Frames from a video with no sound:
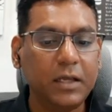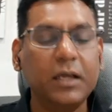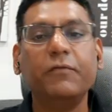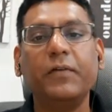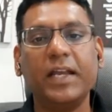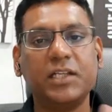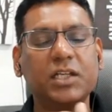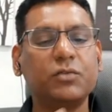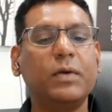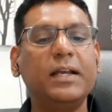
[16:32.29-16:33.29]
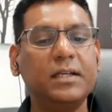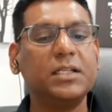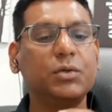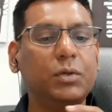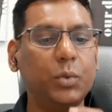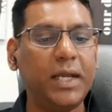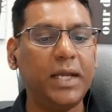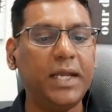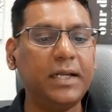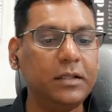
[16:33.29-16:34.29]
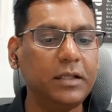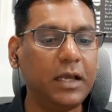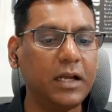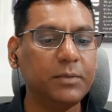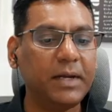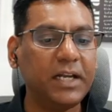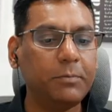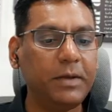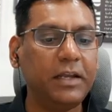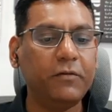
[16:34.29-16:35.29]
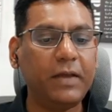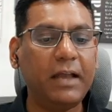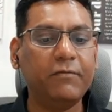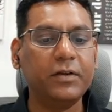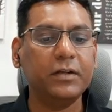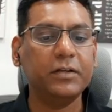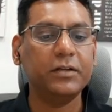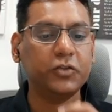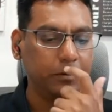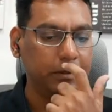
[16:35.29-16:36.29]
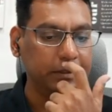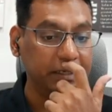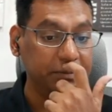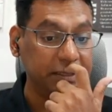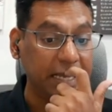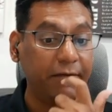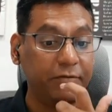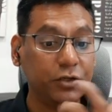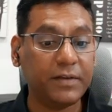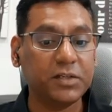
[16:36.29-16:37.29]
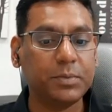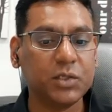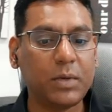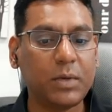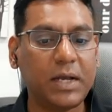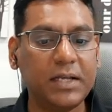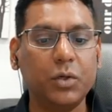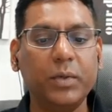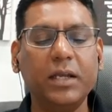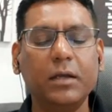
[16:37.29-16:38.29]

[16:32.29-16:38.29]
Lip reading: If x plus y is equal to 18, the arithmetic mean of average, that means the average of x plus y is going to be